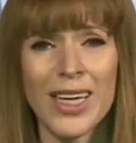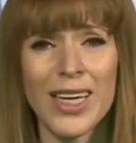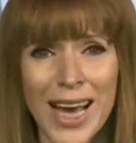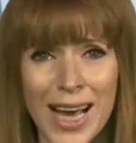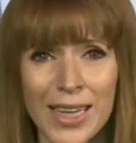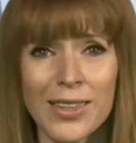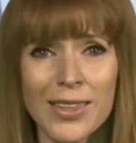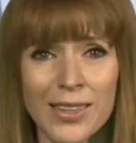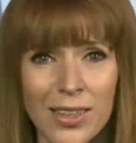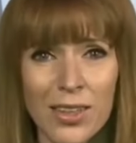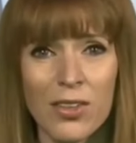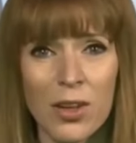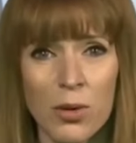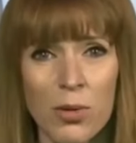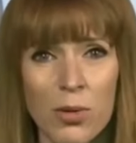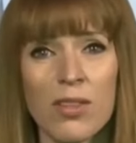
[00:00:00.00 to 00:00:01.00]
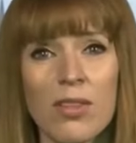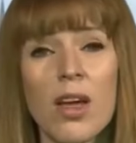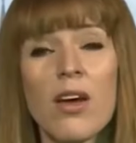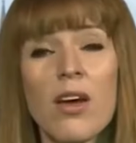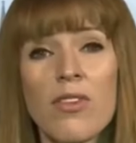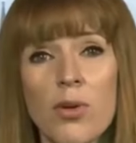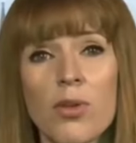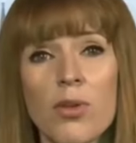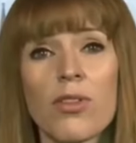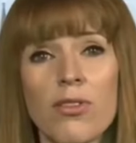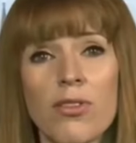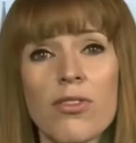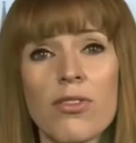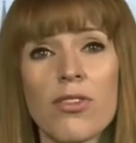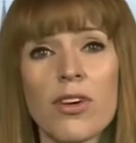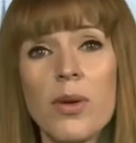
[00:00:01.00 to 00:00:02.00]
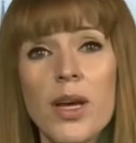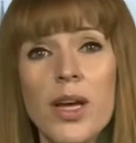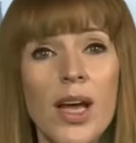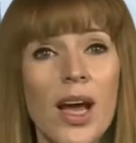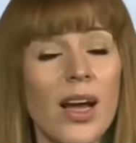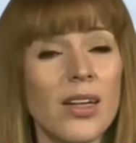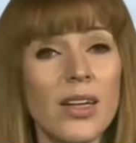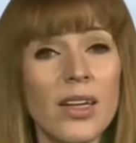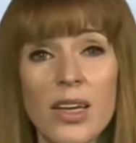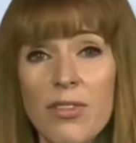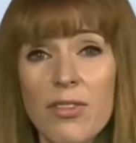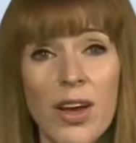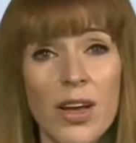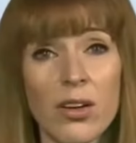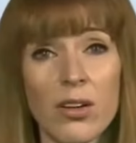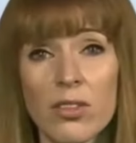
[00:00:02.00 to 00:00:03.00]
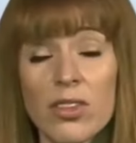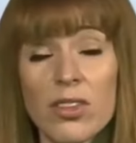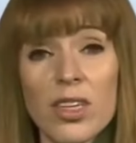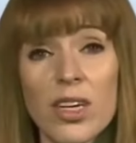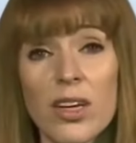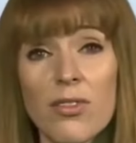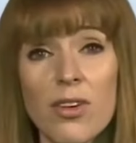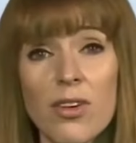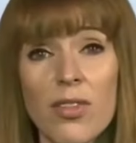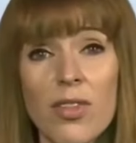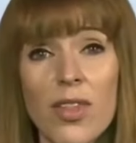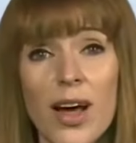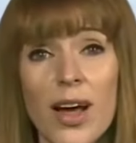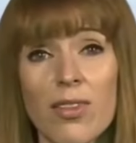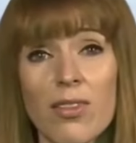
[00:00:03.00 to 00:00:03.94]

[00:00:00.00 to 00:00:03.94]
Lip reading: He had a deal that was voted through, and he failed to deliver on